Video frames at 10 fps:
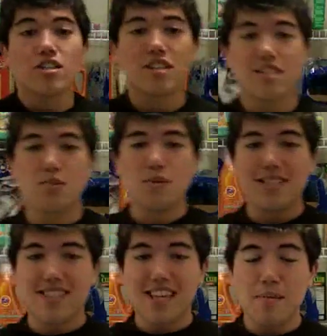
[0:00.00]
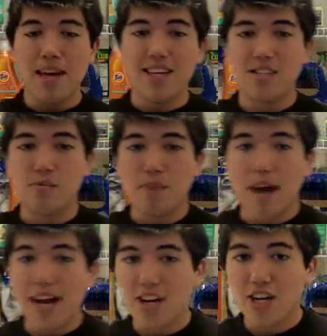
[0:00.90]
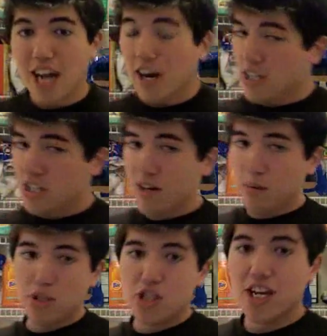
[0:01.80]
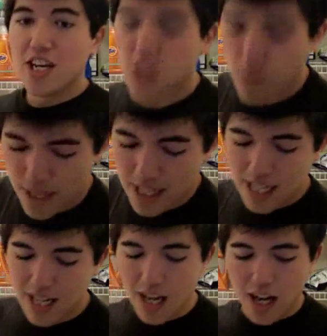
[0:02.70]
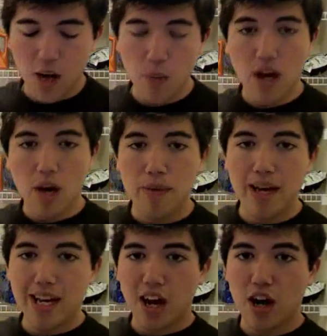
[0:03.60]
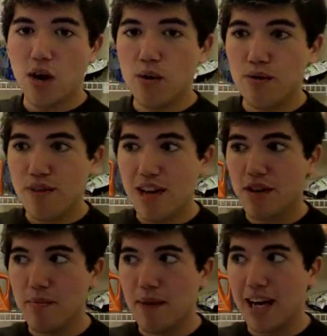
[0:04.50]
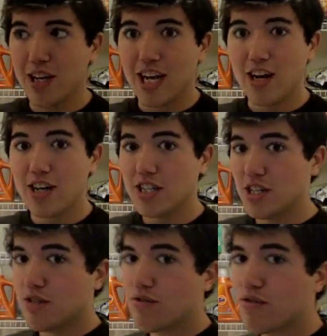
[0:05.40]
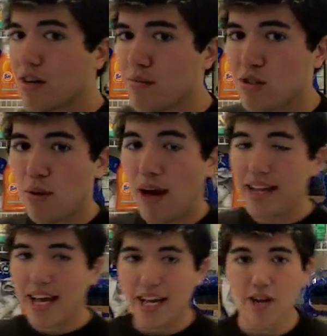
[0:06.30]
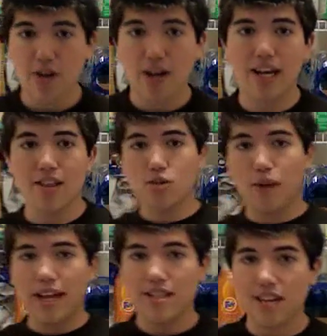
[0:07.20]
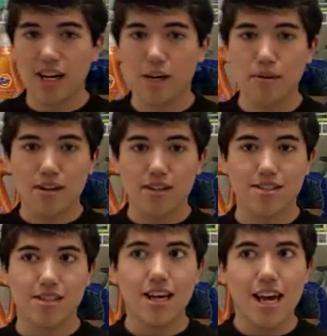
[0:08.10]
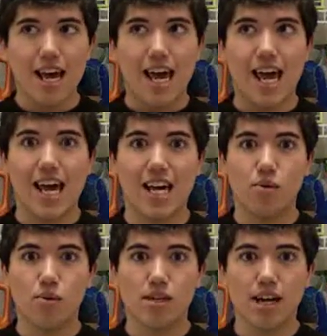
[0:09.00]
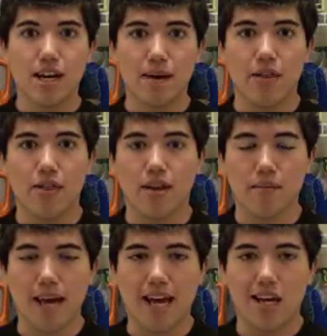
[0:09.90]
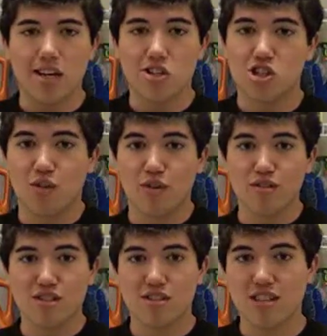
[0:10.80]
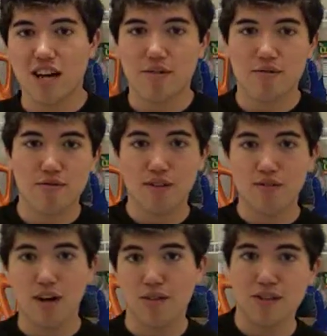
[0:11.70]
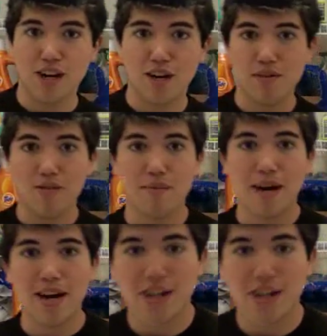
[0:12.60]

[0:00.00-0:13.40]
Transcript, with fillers: So this week's theme is Minor Character Appreciation Week. Uh, we all pick our own favorite minor character from Twilight or any of the Twilight Saga books, and we talk about them and just different stuff involving our favorite minor